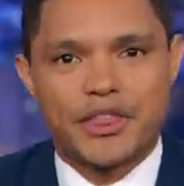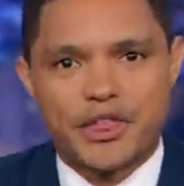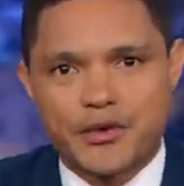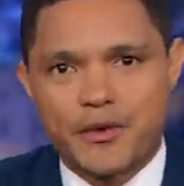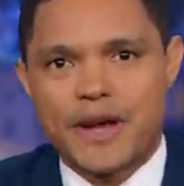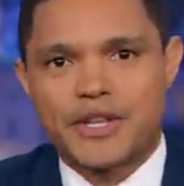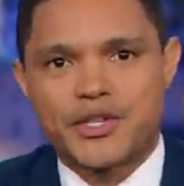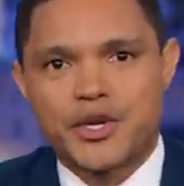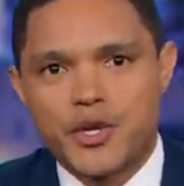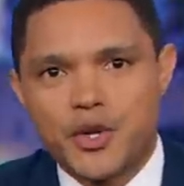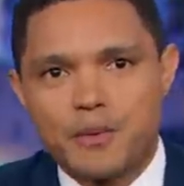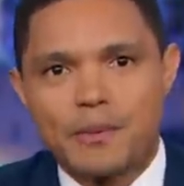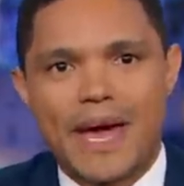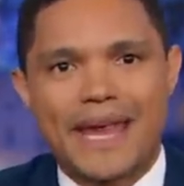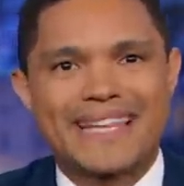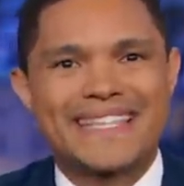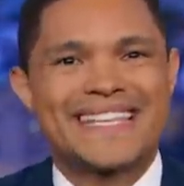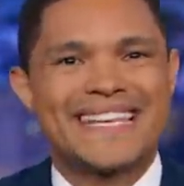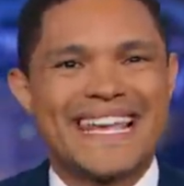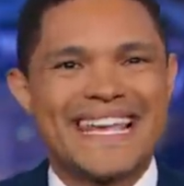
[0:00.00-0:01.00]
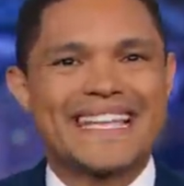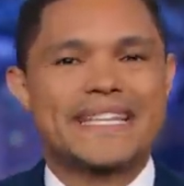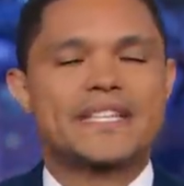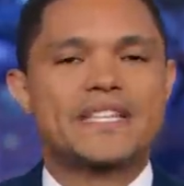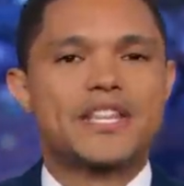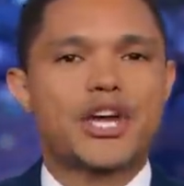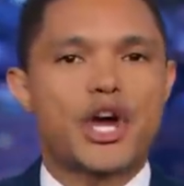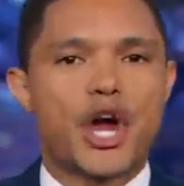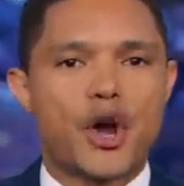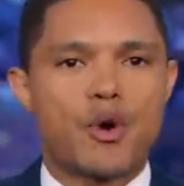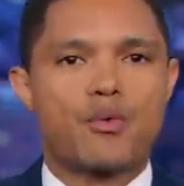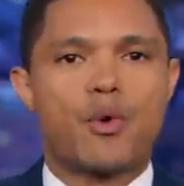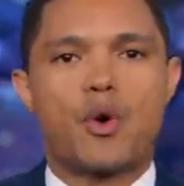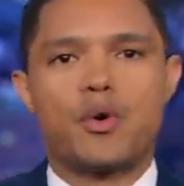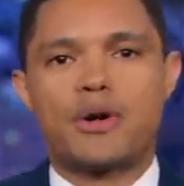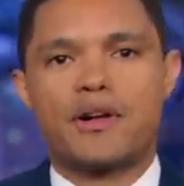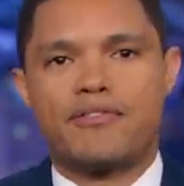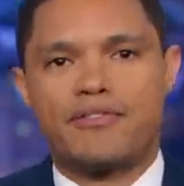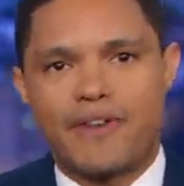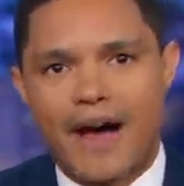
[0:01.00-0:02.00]
threat to humanity is the
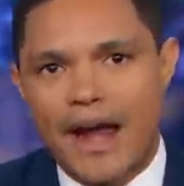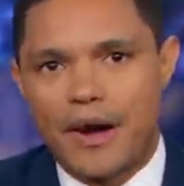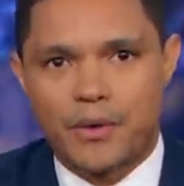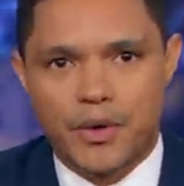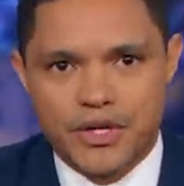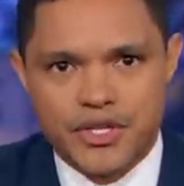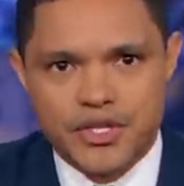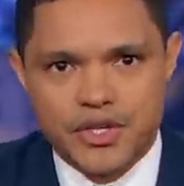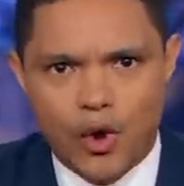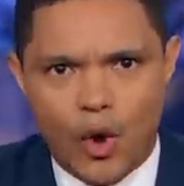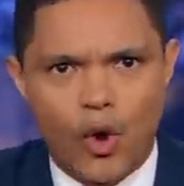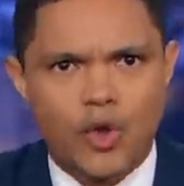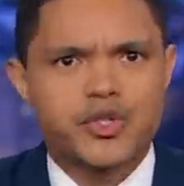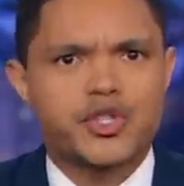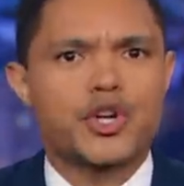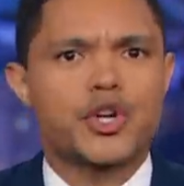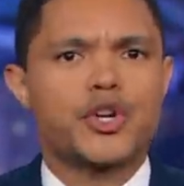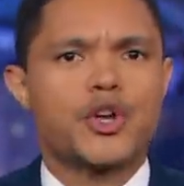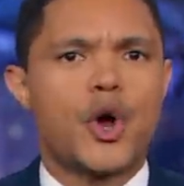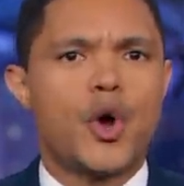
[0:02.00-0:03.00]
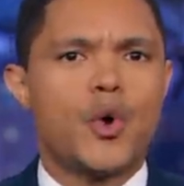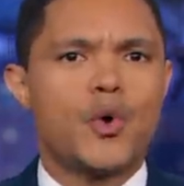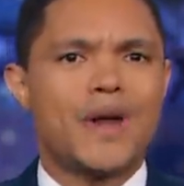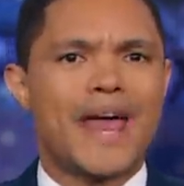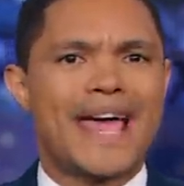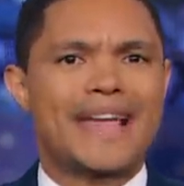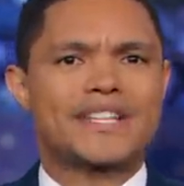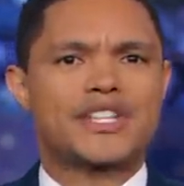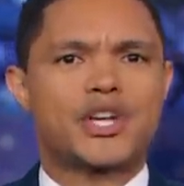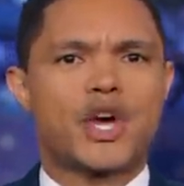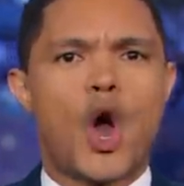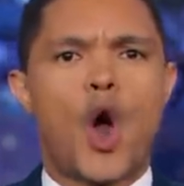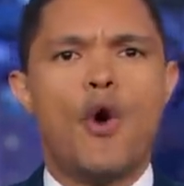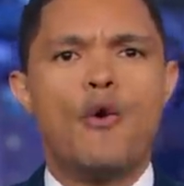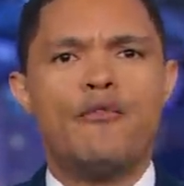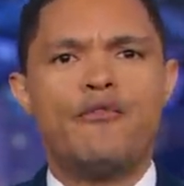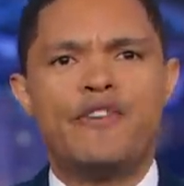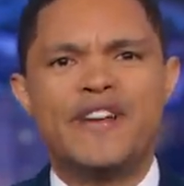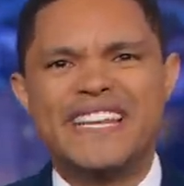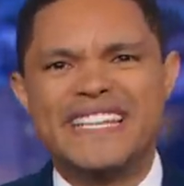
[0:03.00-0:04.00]
coronavirus, also known as
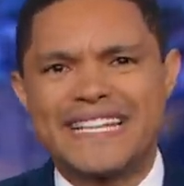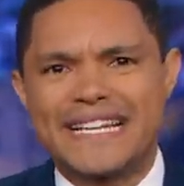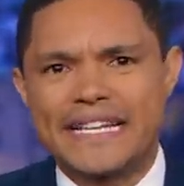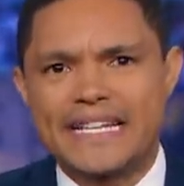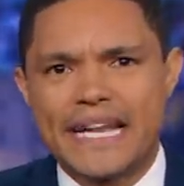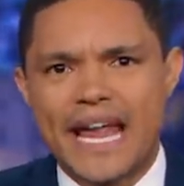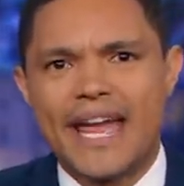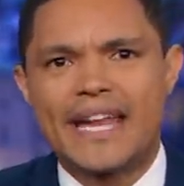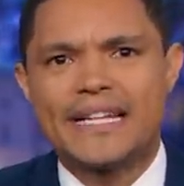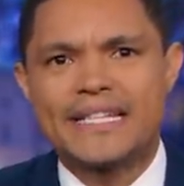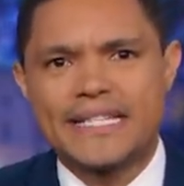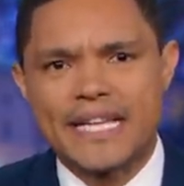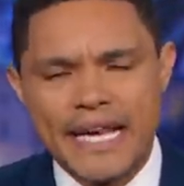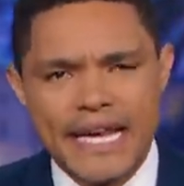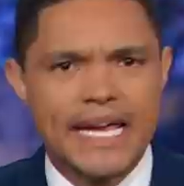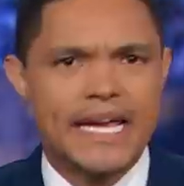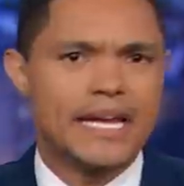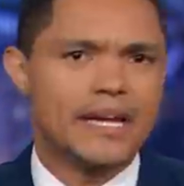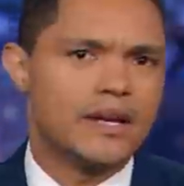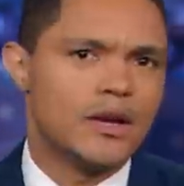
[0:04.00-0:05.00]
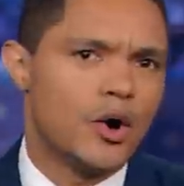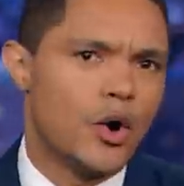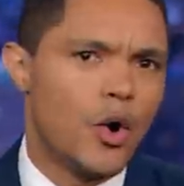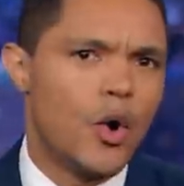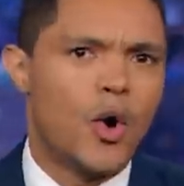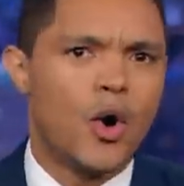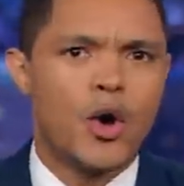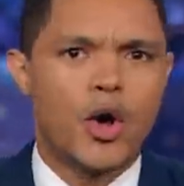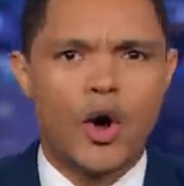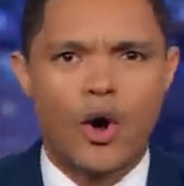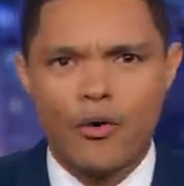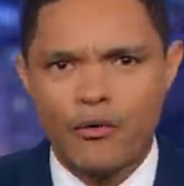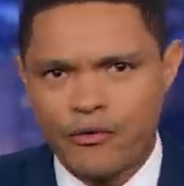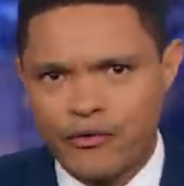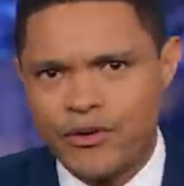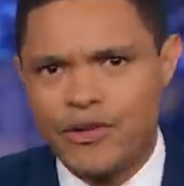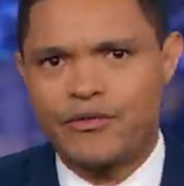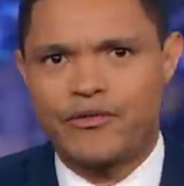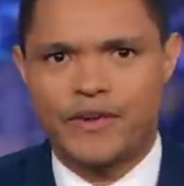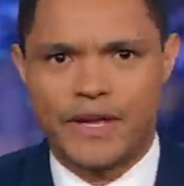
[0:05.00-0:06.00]
COVID 19 or
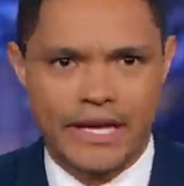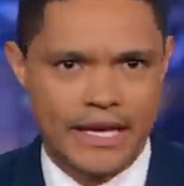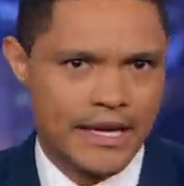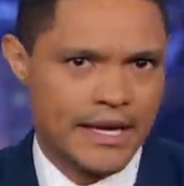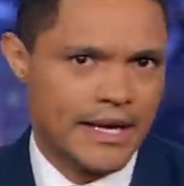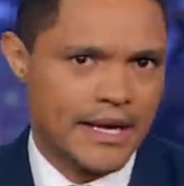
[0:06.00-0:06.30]
Covfefe.